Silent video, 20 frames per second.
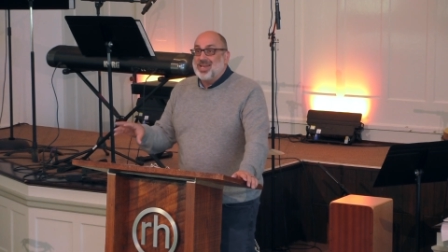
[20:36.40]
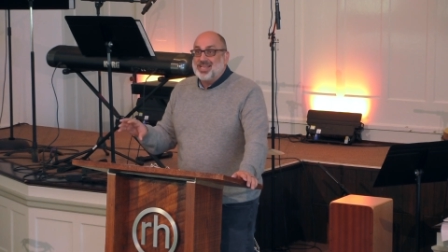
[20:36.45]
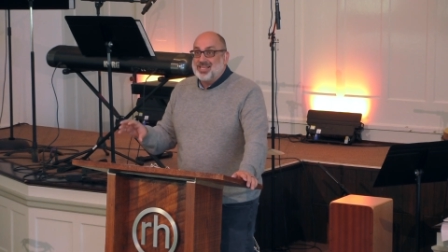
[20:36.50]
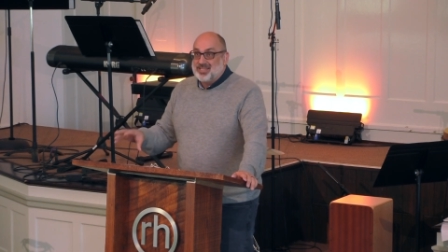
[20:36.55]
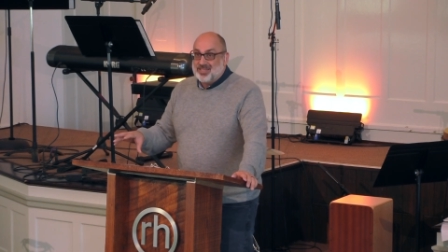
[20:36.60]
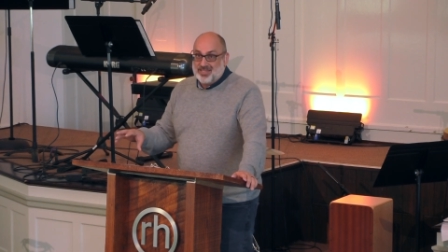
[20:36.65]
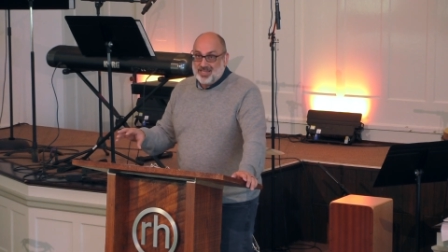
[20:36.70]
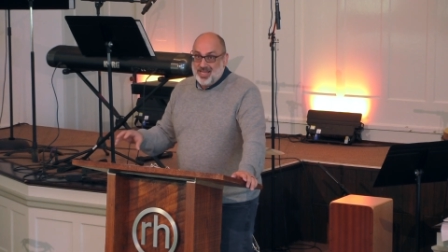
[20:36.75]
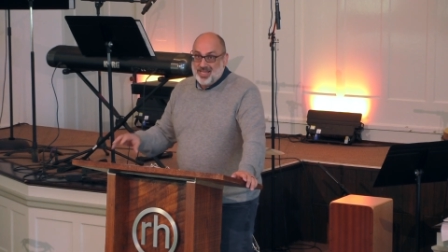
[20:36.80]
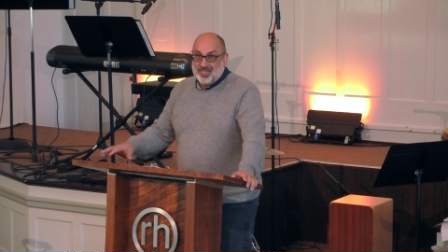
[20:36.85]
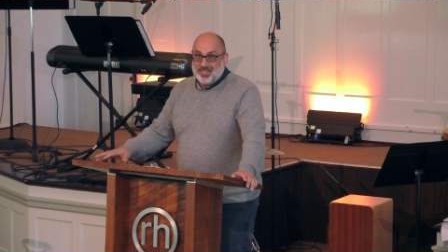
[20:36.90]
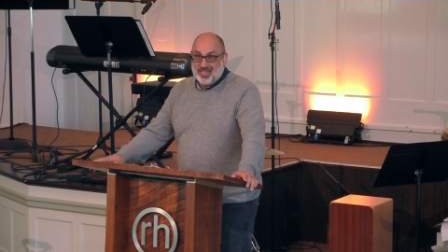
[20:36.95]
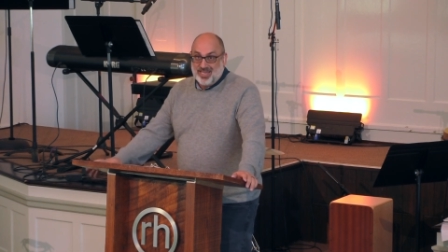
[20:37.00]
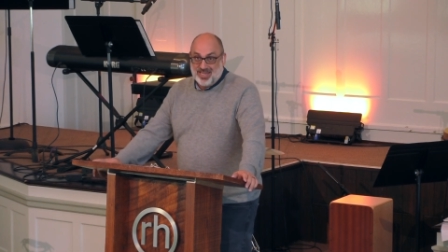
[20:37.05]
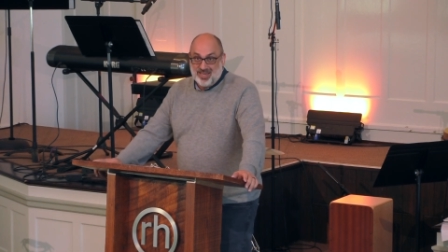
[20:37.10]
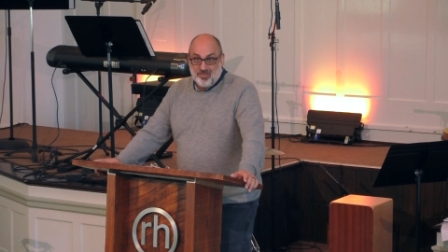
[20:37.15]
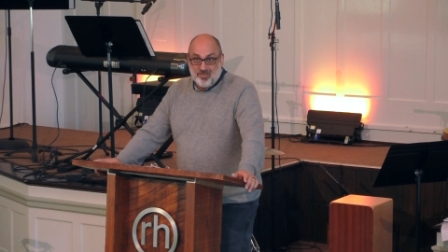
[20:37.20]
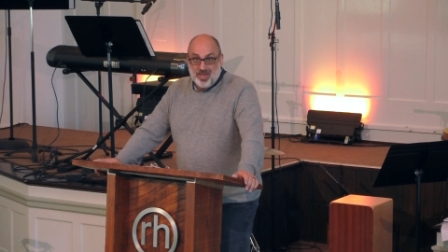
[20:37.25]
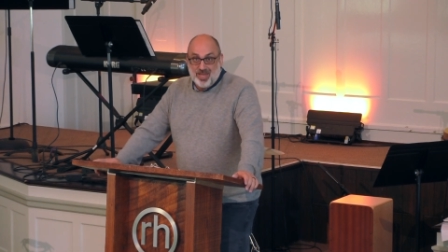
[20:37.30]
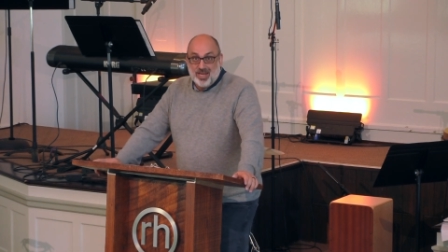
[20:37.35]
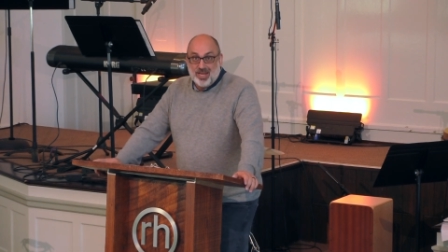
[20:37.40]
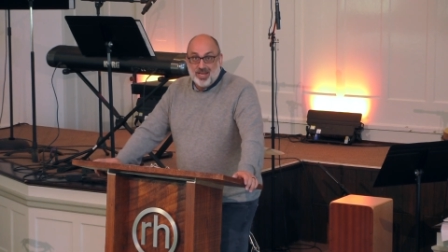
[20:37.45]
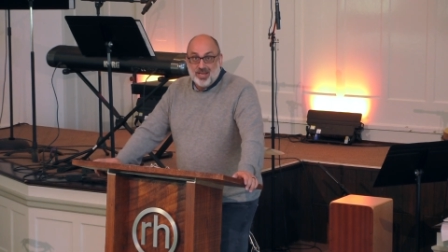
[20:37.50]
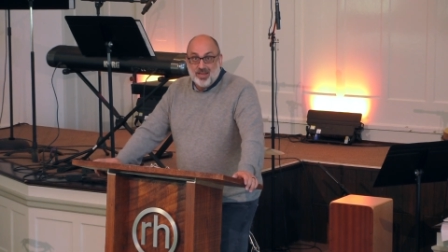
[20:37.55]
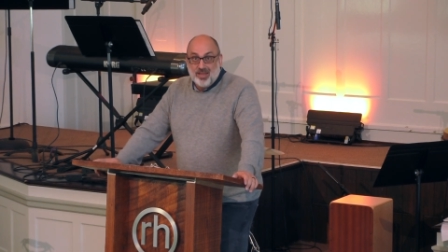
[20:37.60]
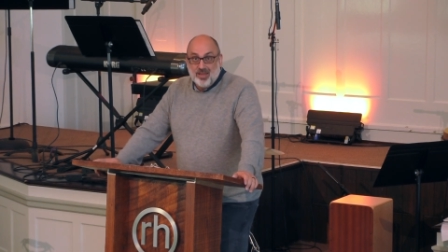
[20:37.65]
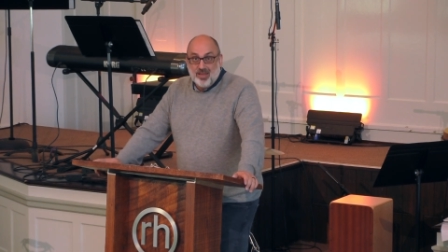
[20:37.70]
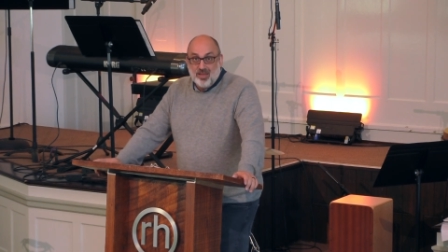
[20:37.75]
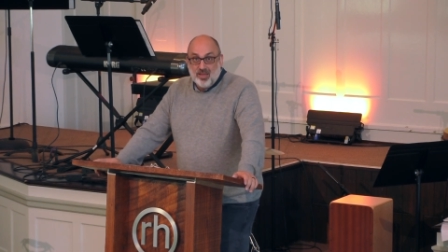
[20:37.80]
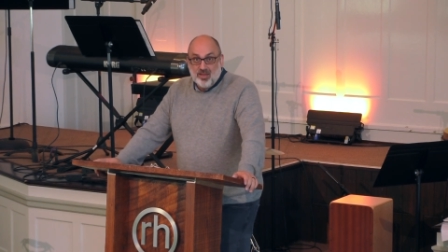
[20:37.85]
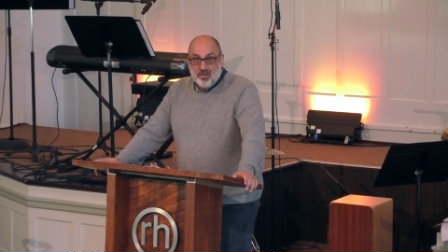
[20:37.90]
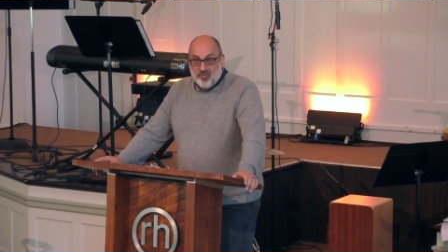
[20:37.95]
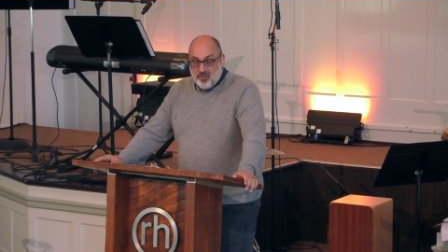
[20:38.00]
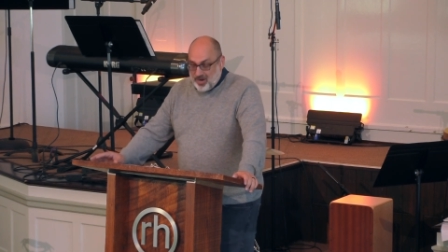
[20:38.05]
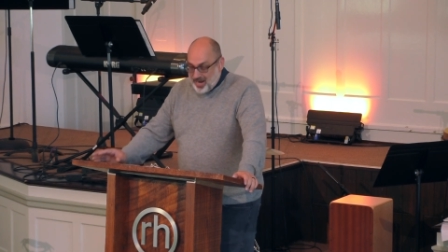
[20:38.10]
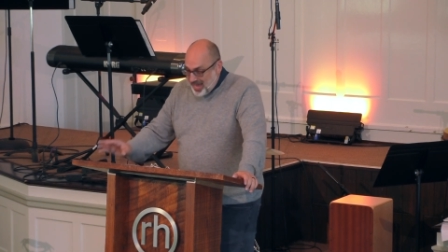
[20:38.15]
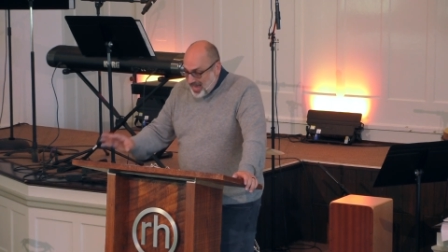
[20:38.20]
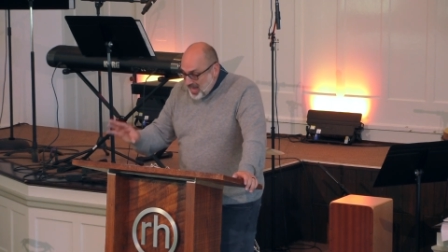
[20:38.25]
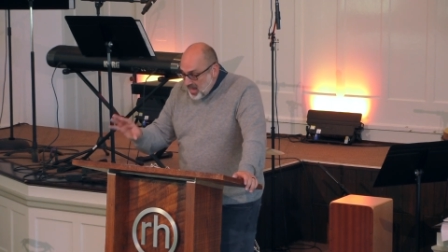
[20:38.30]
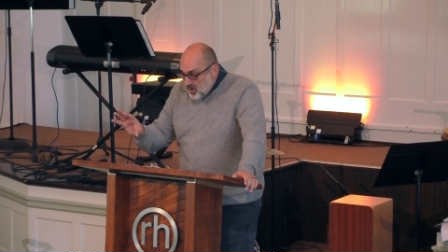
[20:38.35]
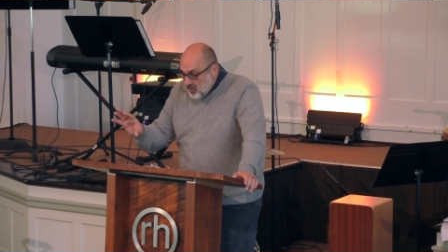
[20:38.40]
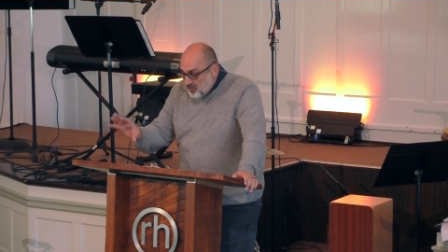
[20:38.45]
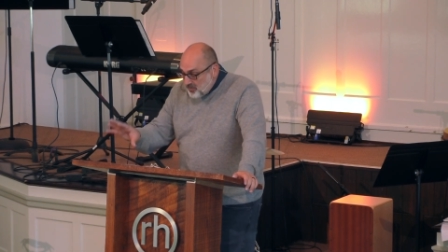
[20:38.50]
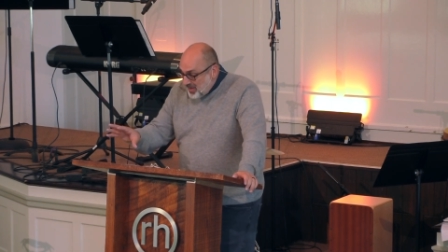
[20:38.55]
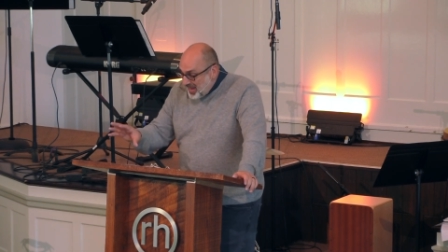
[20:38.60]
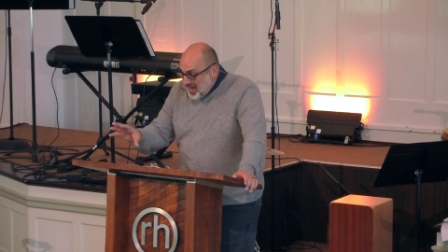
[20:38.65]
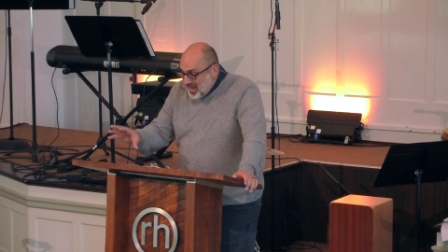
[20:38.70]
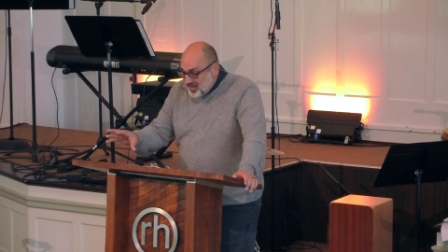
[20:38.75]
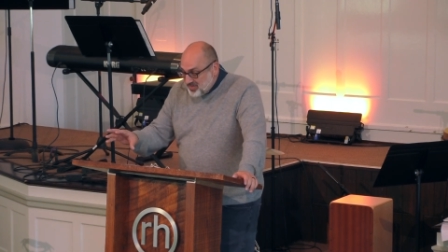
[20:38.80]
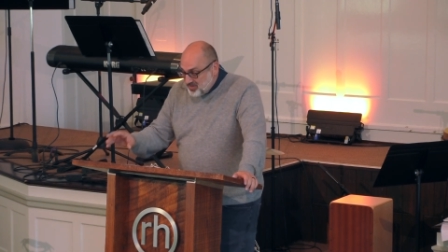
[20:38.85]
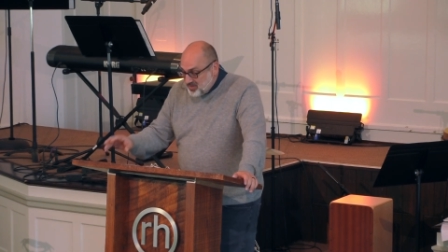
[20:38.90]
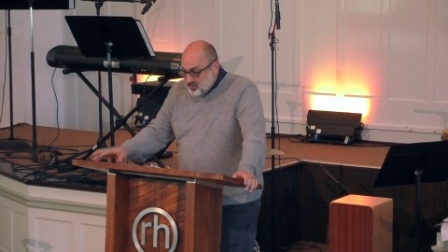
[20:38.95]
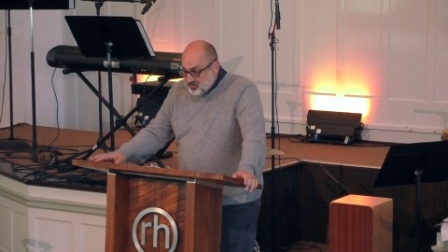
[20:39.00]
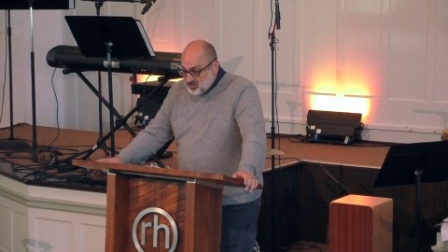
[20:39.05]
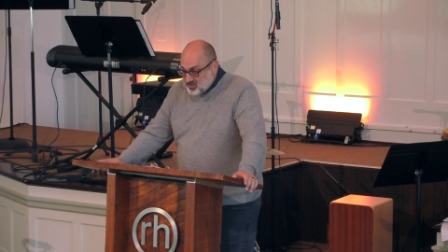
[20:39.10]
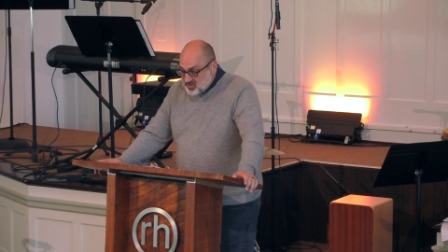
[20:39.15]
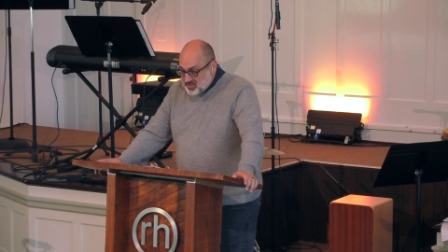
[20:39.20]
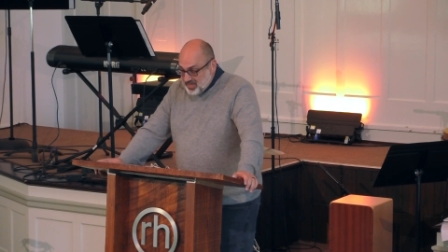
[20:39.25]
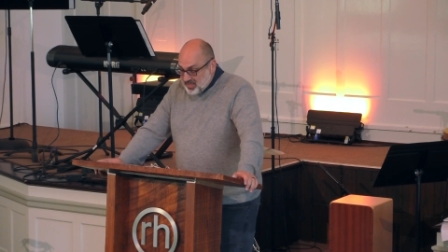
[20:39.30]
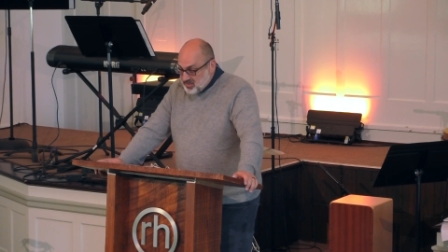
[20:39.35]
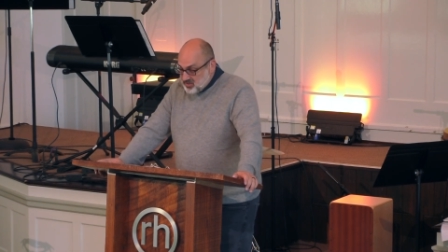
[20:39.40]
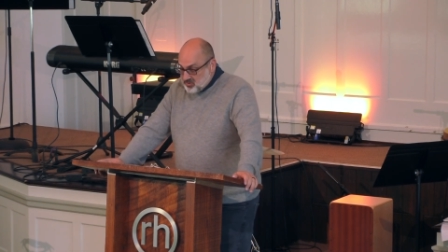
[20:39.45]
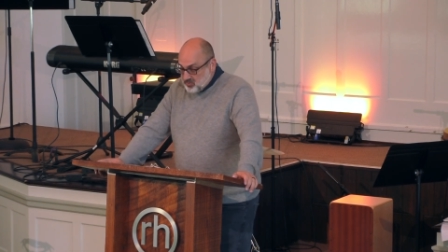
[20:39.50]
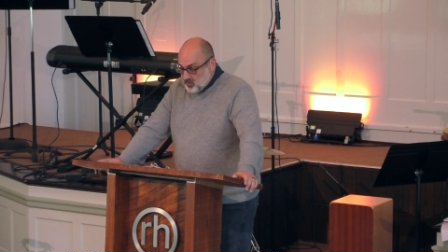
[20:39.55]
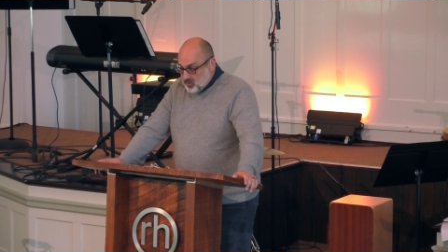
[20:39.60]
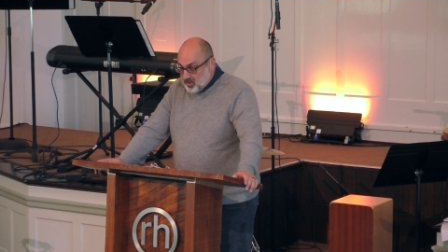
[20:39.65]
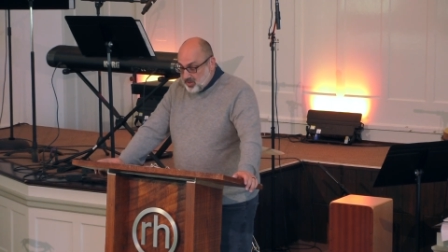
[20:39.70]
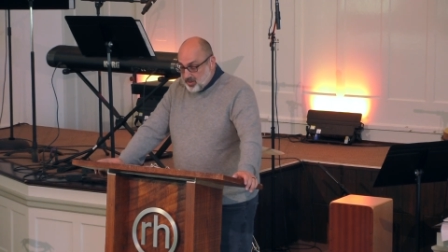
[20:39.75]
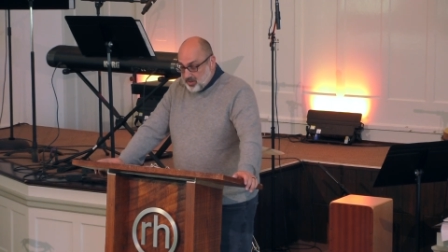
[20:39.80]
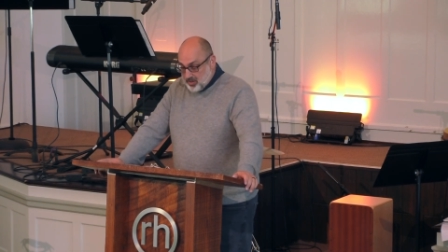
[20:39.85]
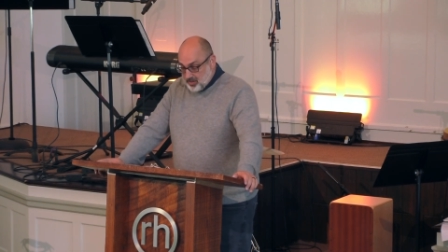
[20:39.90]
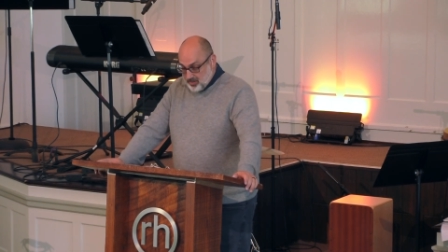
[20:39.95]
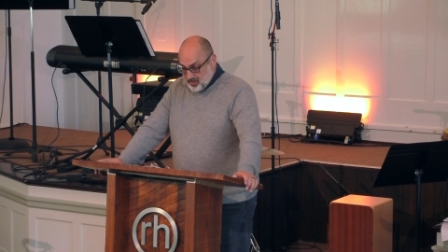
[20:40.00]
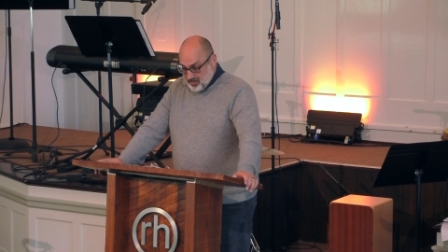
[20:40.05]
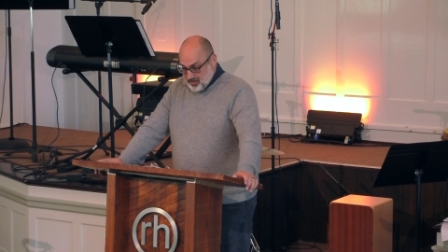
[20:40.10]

sins he committed, for how bad those sins were.